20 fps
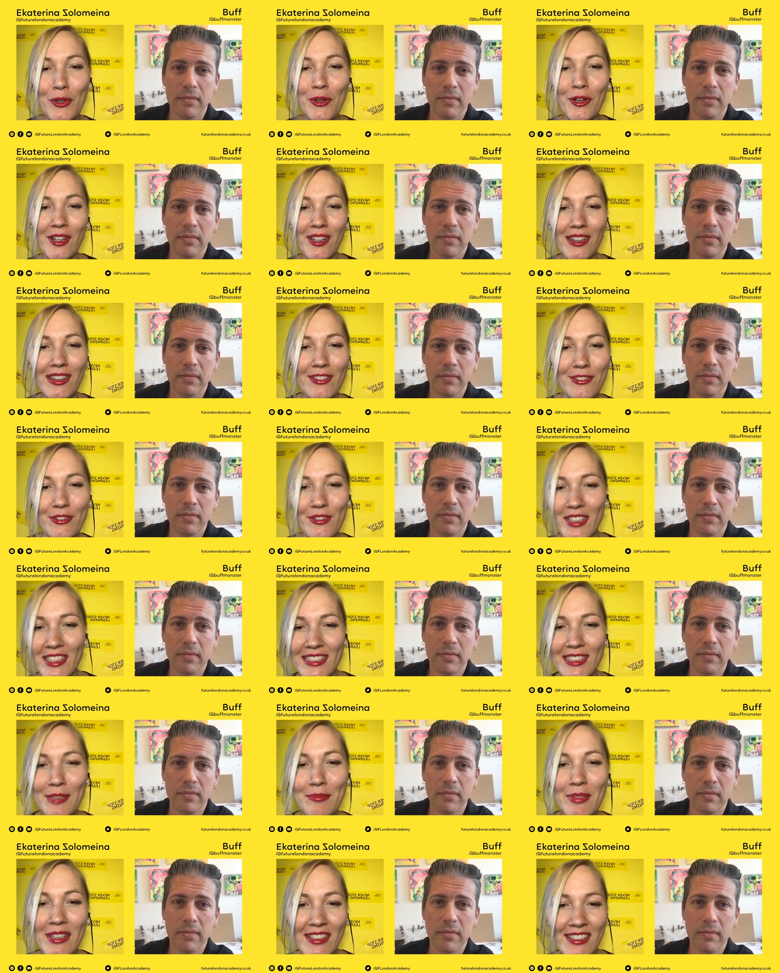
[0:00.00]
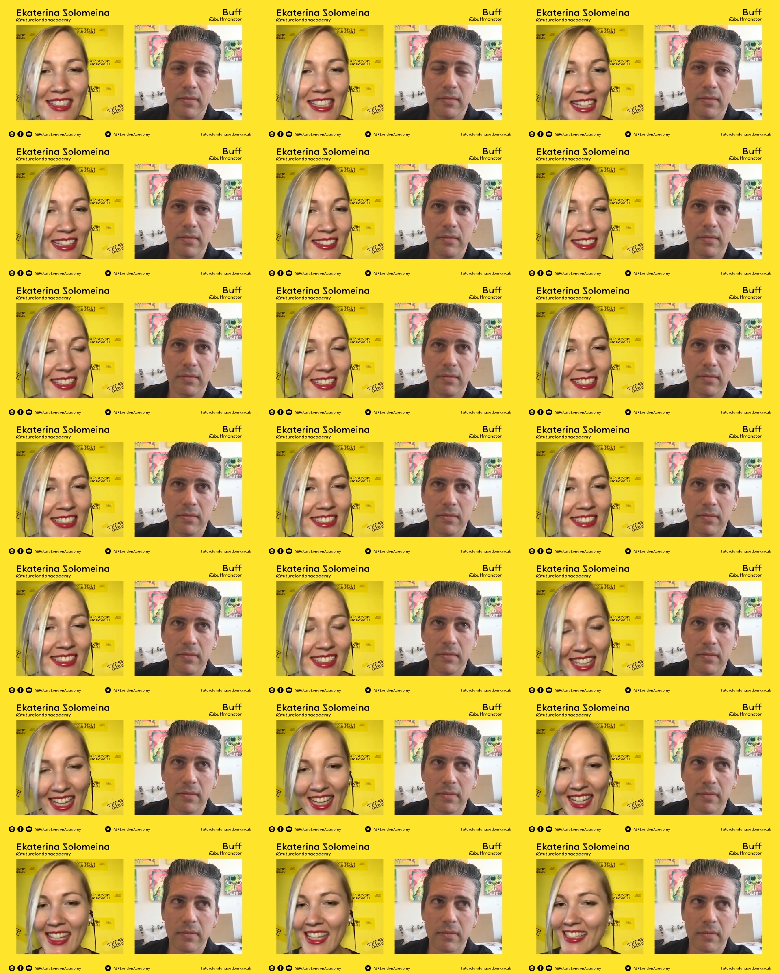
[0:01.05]
Speaker 1: going through the similar challenges
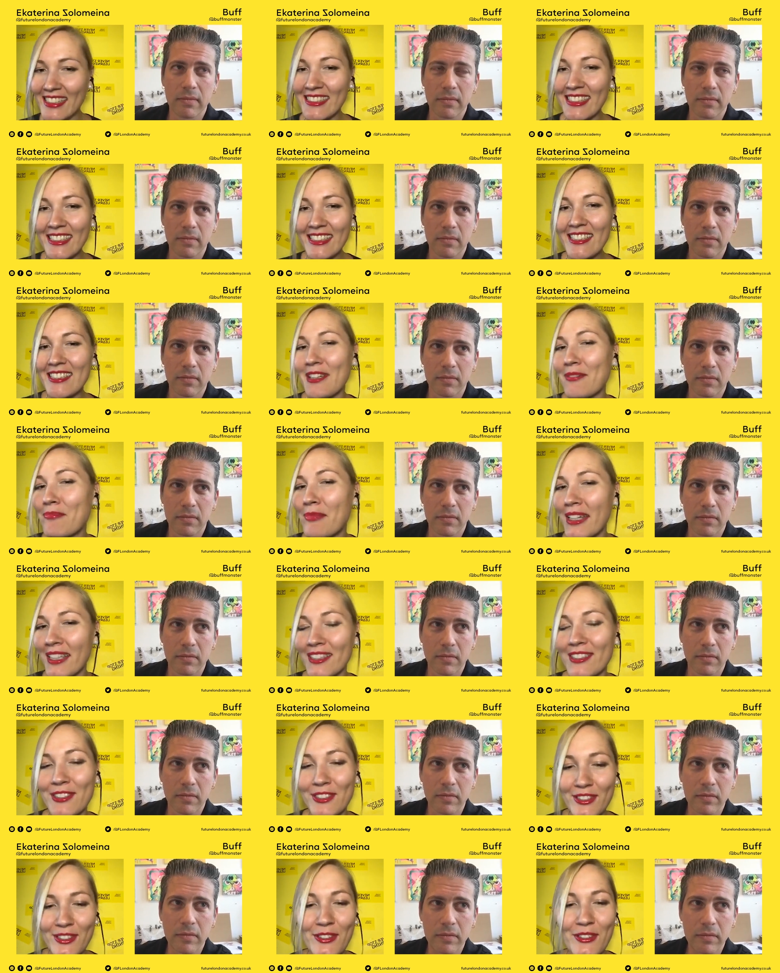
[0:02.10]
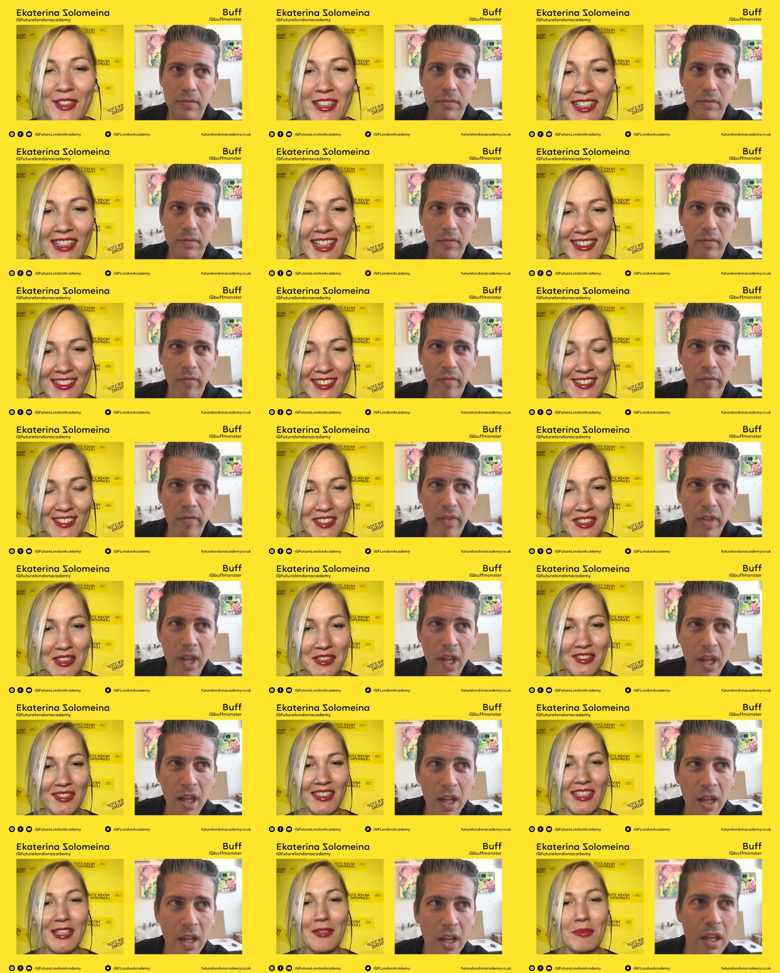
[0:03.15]
that he did that made you so connected to
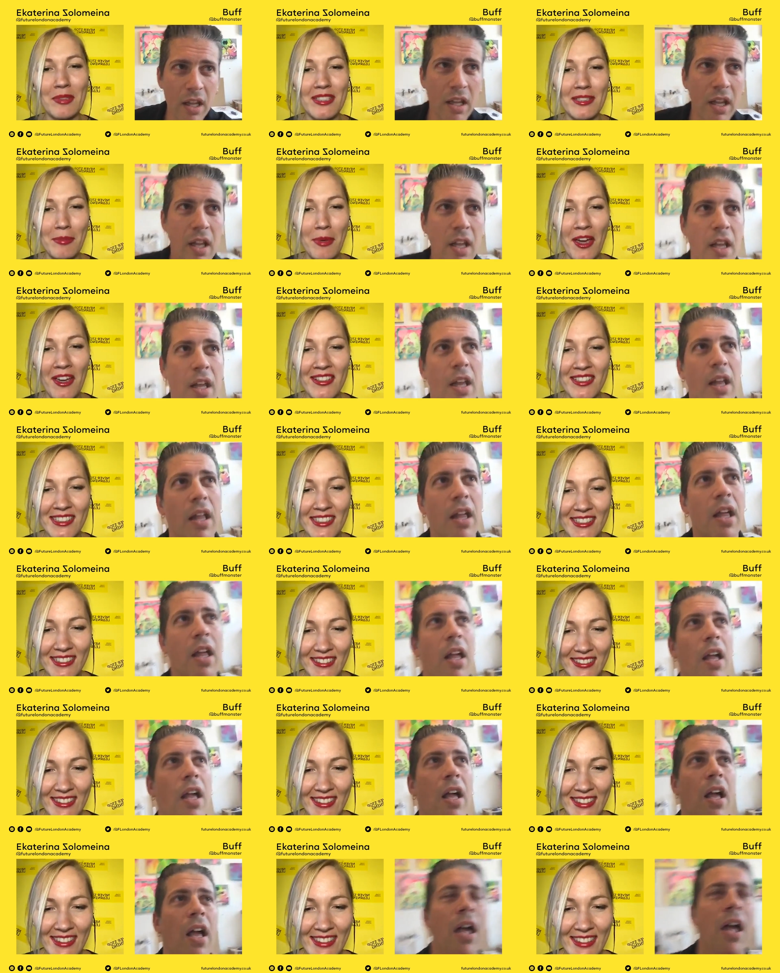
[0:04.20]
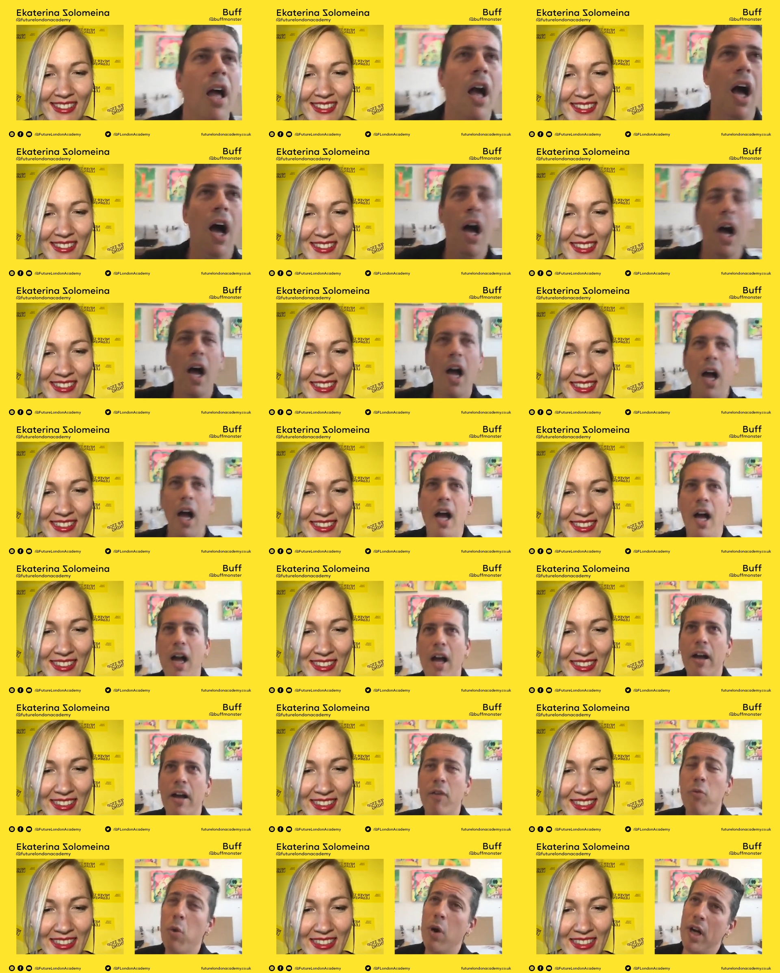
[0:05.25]
him as a person?
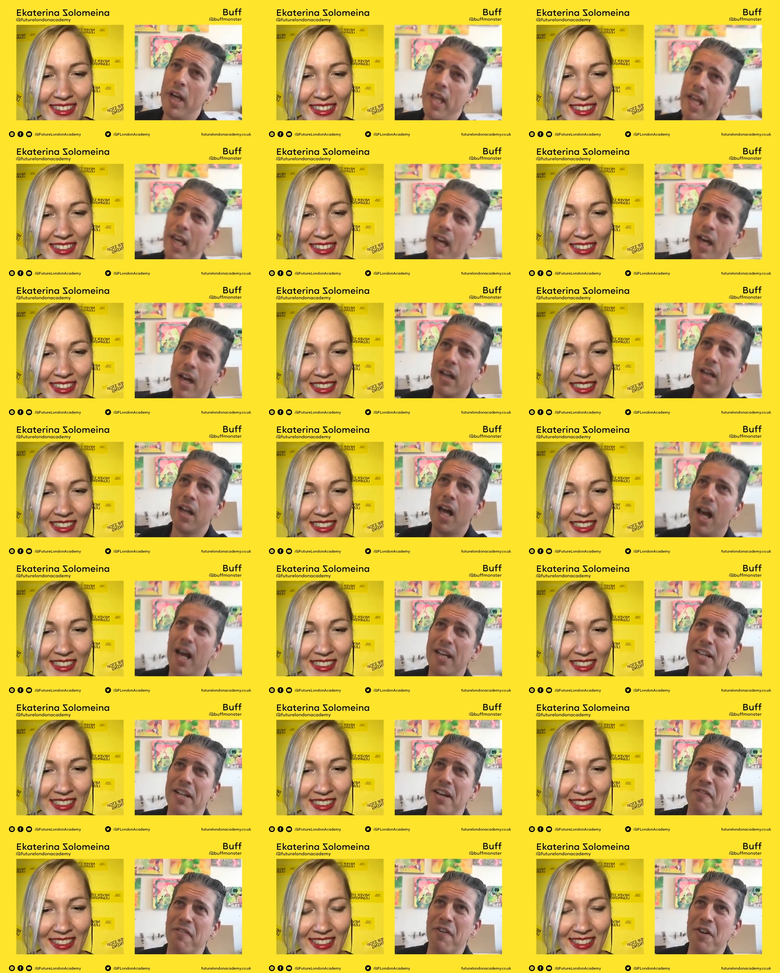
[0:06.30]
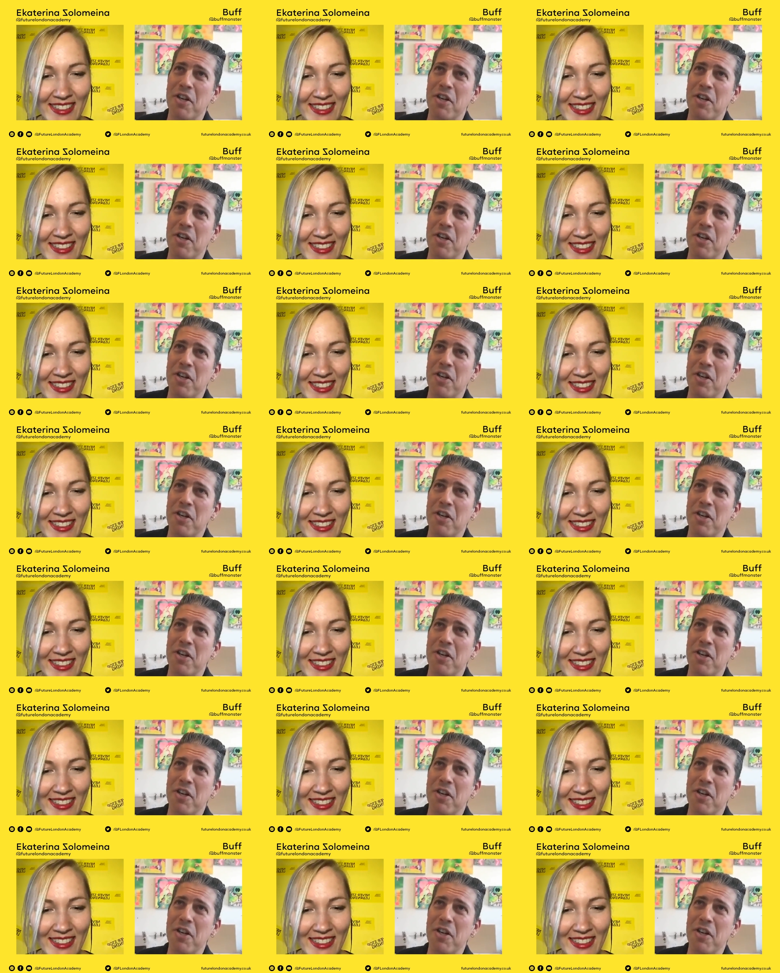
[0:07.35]
Speaker 2: Uh, well, he had a lot